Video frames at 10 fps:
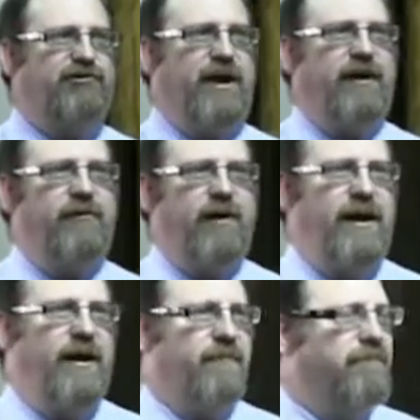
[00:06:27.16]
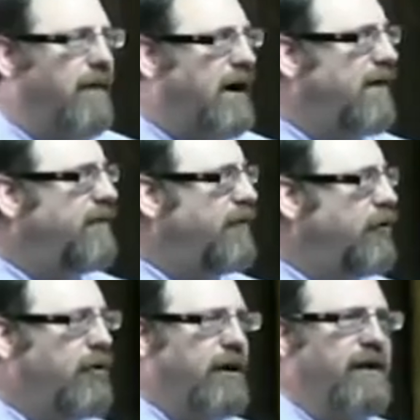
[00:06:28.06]
Generally, my
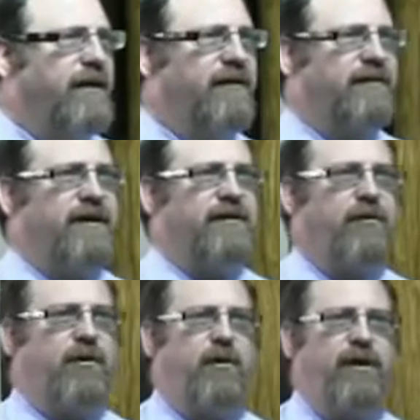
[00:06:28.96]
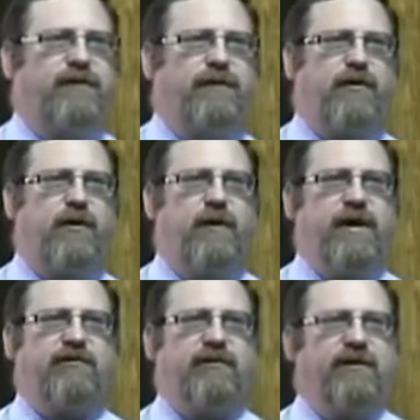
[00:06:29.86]
view is that the request for
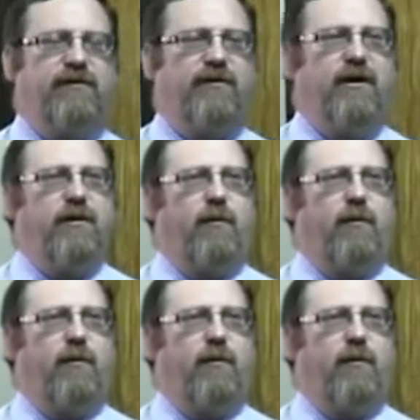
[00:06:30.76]
corrections,